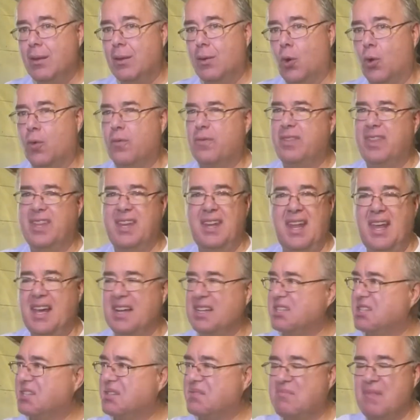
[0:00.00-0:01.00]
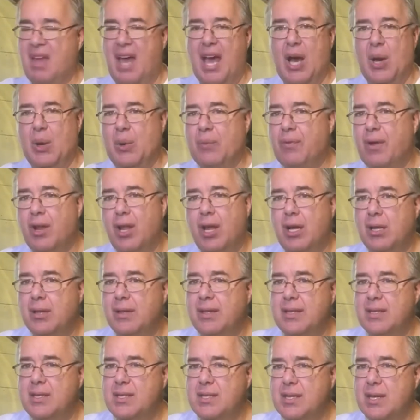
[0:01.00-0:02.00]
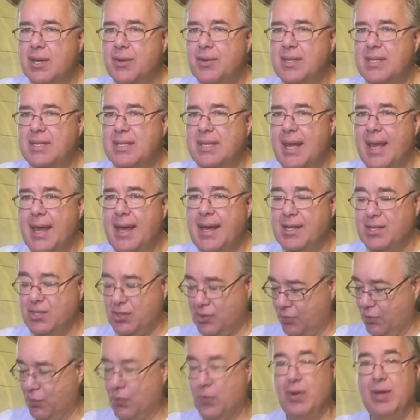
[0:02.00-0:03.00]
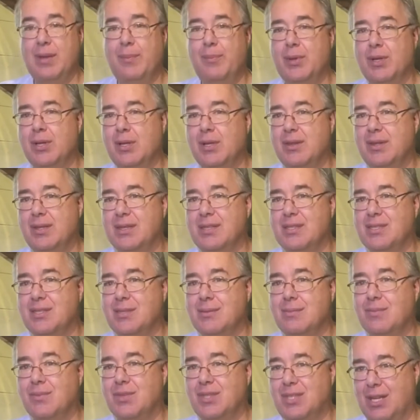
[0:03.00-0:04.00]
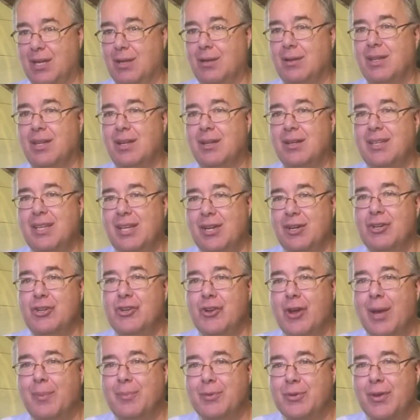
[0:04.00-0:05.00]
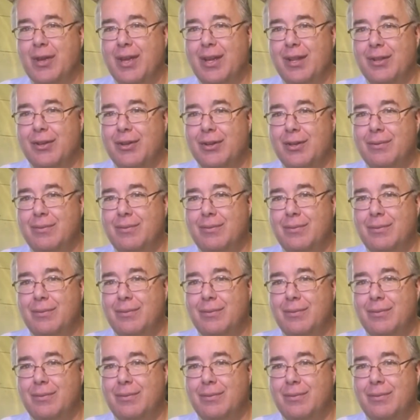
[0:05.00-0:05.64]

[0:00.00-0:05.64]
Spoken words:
over the next however long this series takes to rebuild this little teardrop trailer.